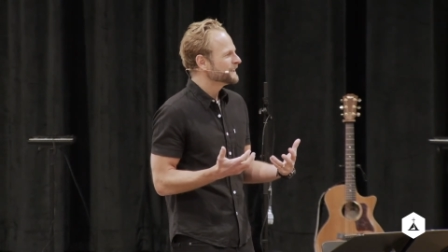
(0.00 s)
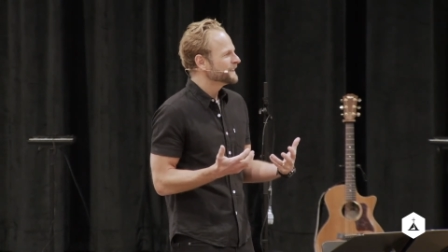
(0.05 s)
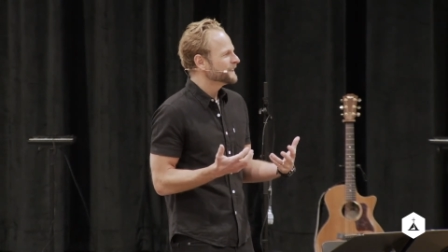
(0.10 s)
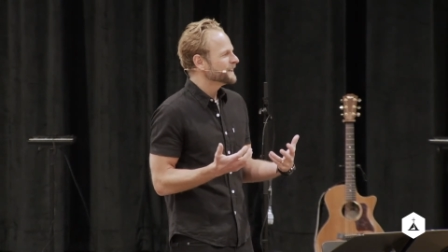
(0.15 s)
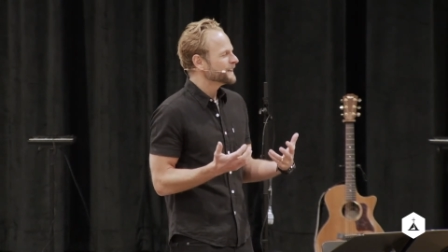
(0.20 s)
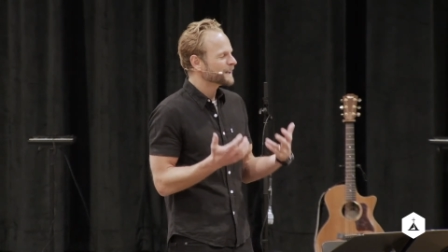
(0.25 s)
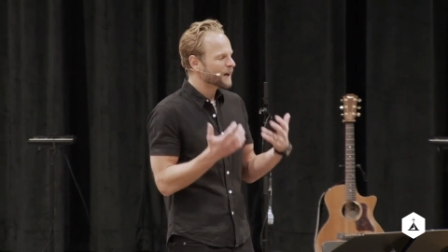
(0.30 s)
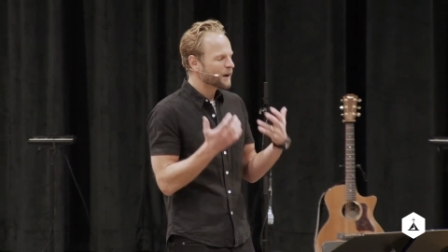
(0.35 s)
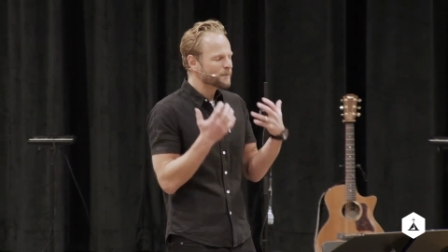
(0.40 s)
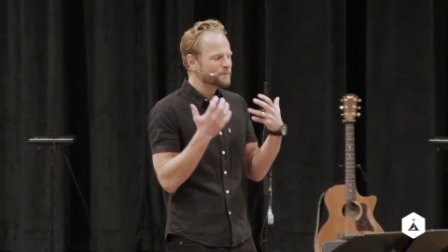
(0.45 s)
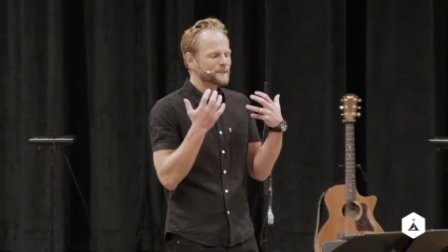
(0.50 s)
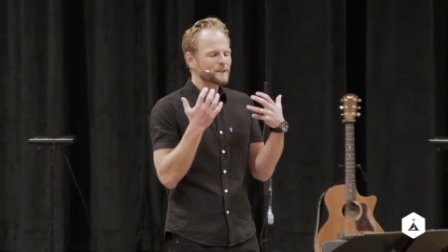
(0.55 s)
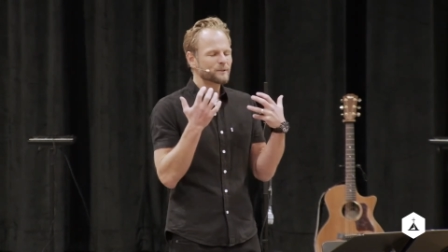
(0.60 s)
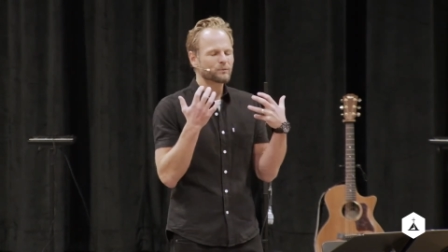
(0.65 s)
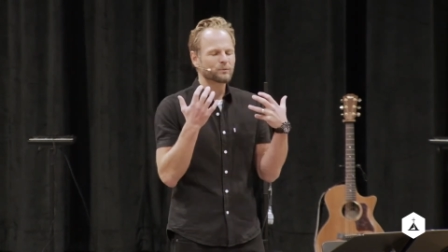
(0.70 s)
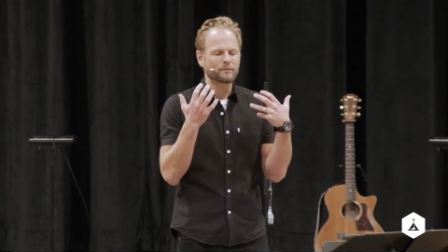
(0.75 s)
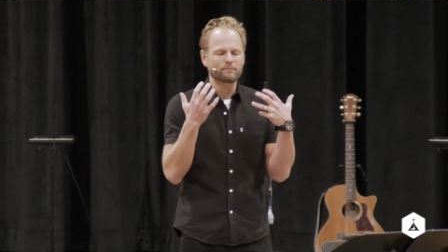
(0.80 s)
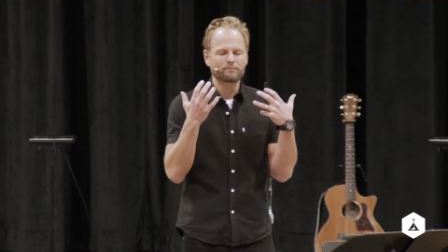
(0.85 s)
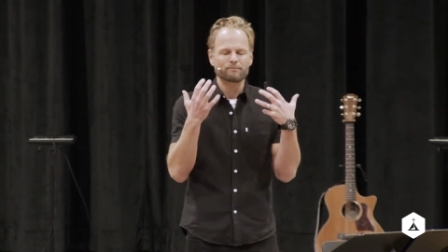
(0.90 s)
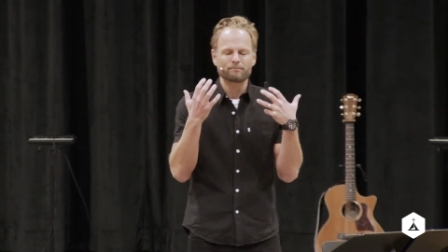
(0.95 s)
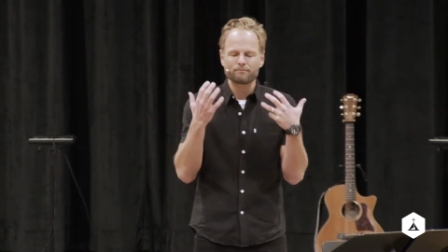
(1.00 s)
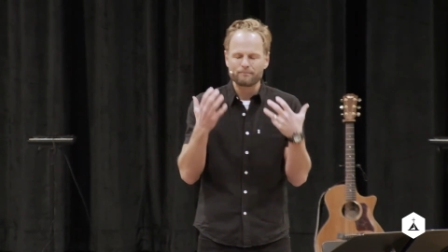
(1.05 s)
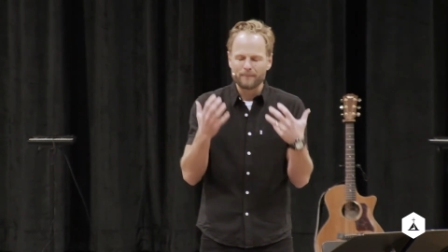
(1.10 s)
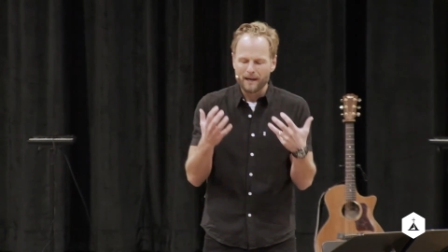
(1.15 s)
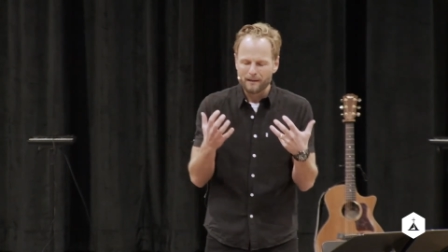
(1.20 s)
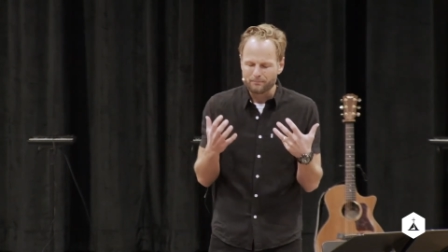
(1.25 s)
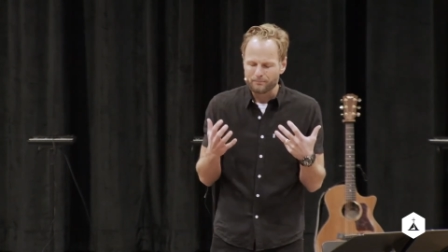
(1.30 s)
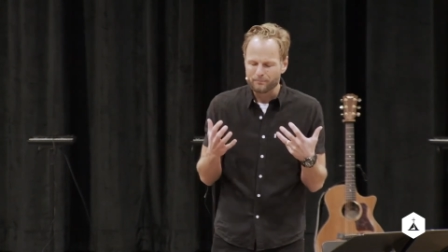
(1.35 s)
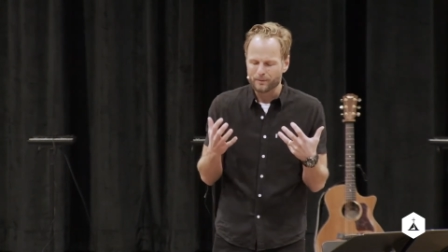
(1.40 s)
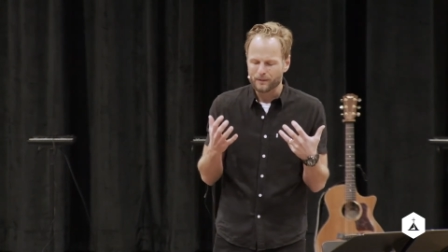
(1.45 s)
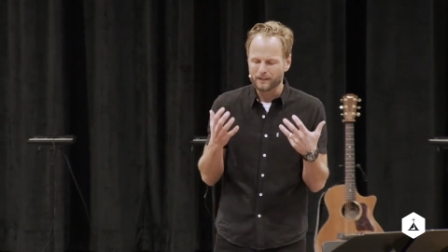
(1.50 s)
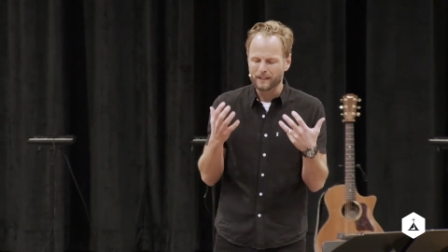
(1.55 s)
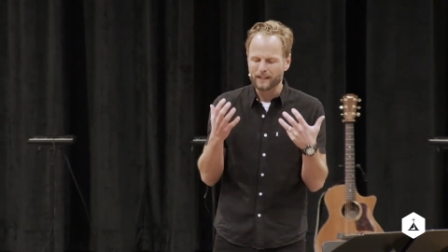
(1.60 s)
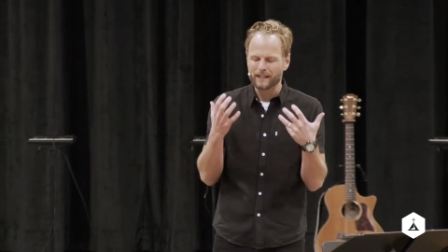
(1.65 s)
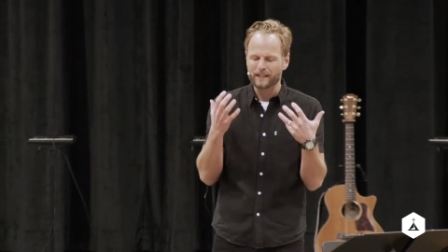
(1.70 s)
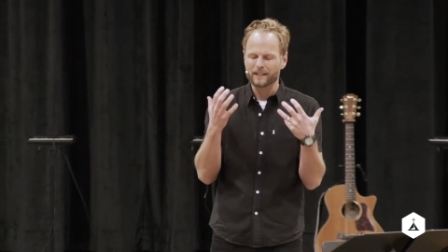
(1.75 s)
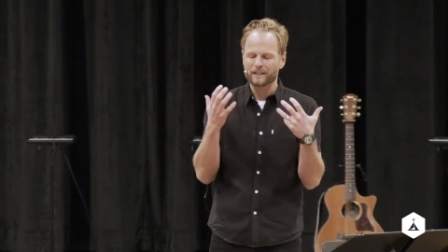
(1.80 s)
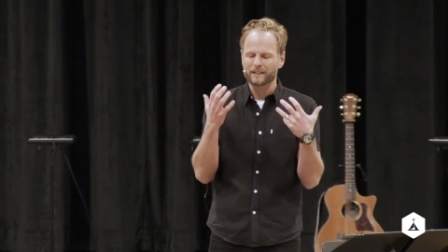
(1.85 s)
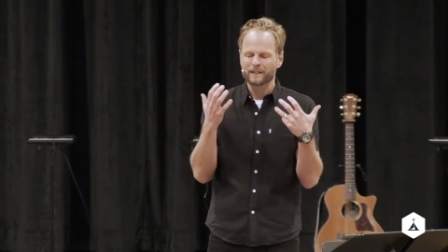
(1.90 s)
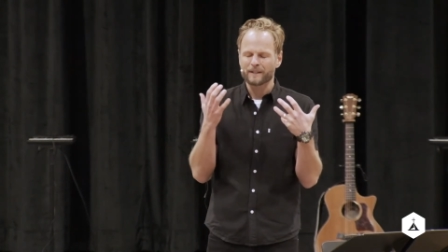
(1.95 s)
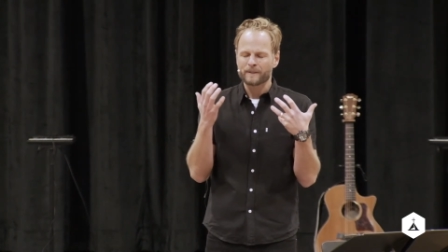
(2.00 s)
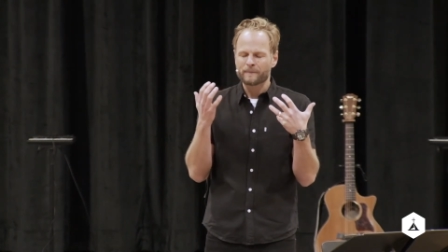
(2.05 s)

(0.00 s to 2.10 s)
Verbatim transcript: it helps you remember, like,